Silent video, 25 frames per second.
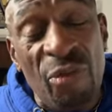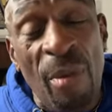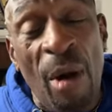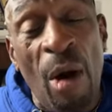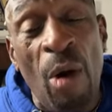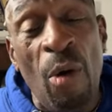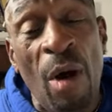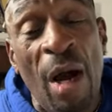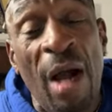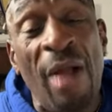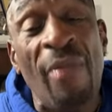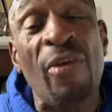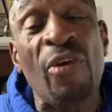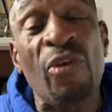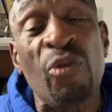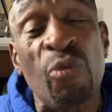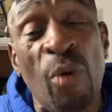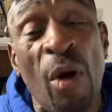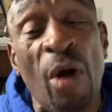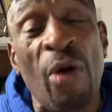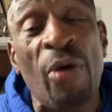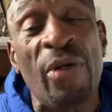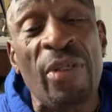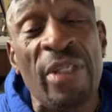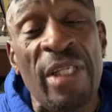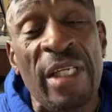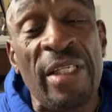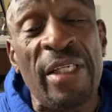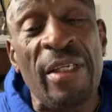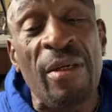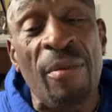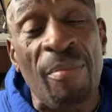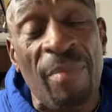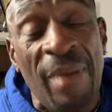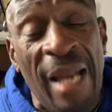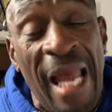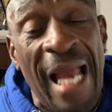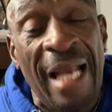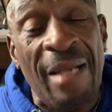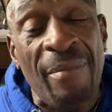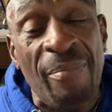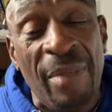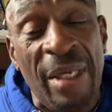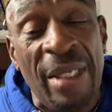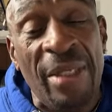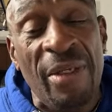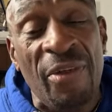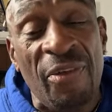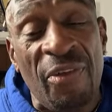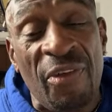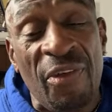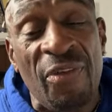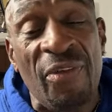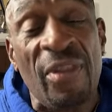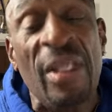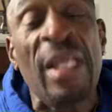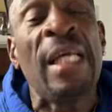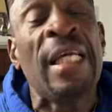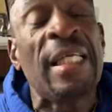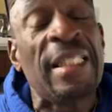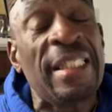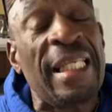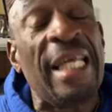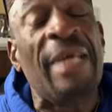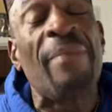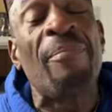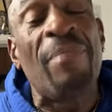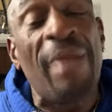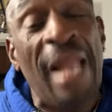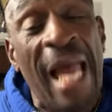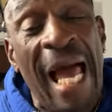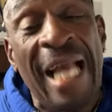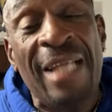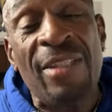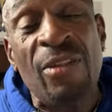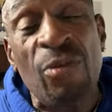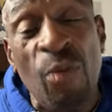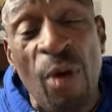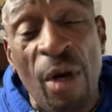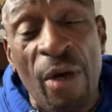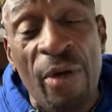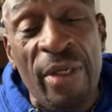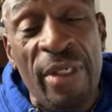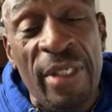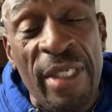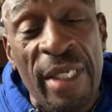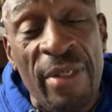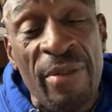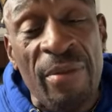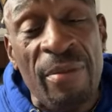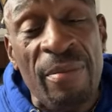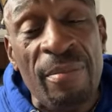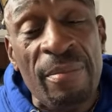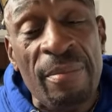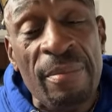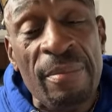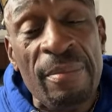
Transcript: more others working in them black businesses than blacks working in them.